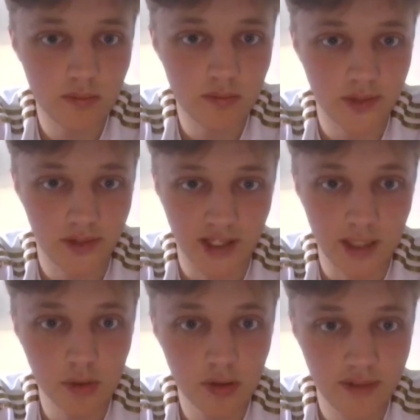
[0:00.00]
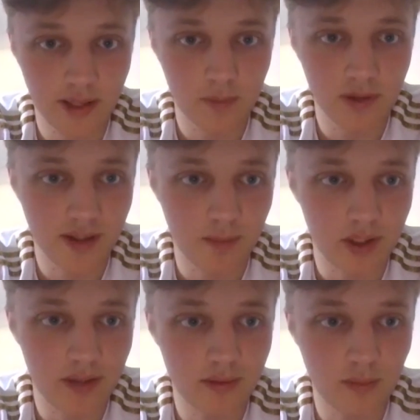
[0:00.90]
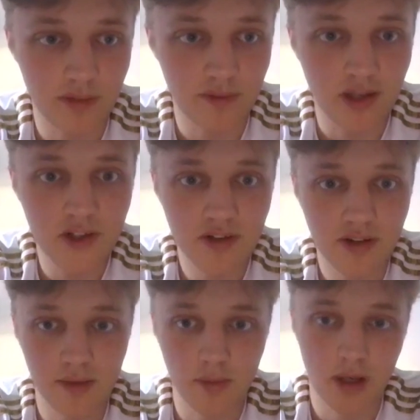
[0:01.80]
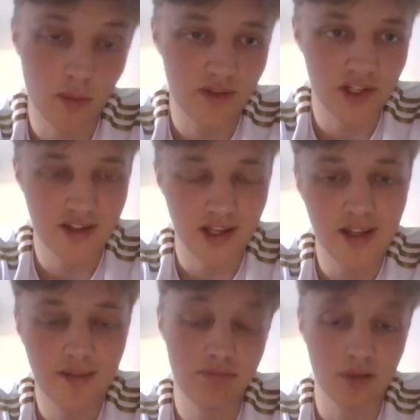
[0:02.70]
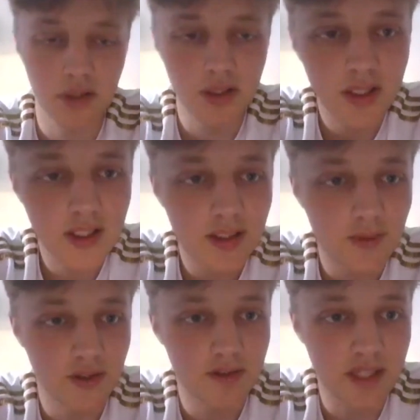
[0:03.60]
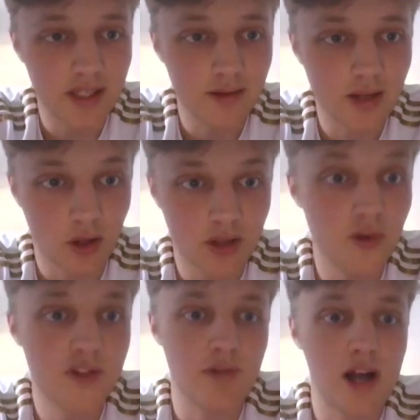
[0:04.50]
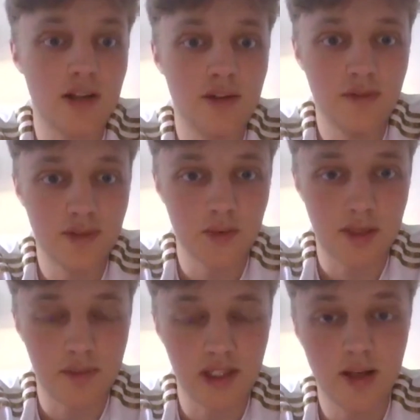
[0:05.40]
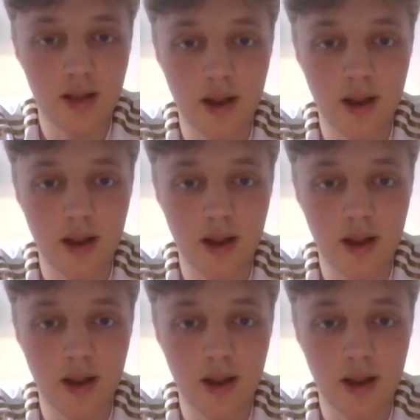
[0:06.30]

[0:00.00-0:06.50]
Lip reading: the table than we finished. And we finished third, but we could have been a lot closer to Radcliffe, is what I mean.